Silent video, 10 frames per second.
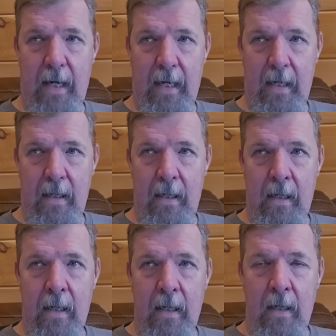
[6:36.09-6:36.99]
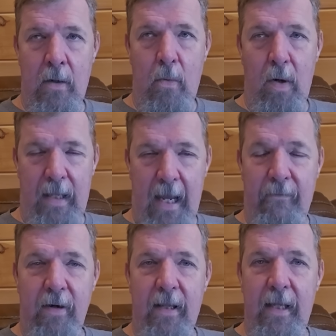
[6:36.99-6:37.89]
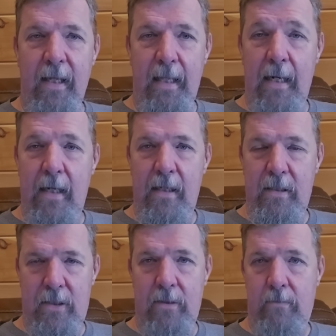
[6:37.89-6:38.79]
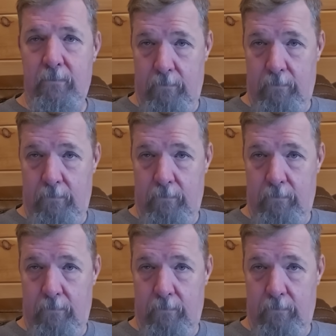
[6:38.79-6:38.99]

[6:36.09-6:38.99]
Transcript: And with everything that is